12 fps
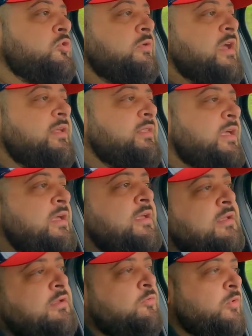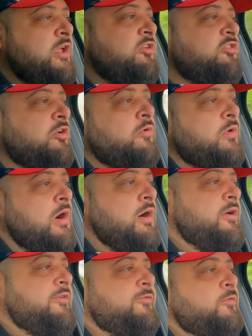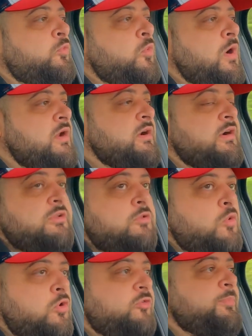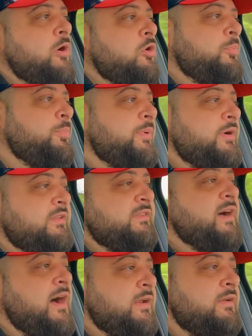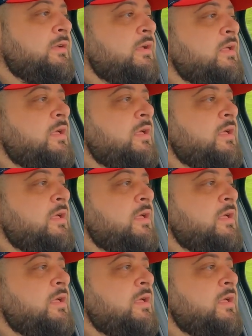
you get a ratio of 100 horsepower per ton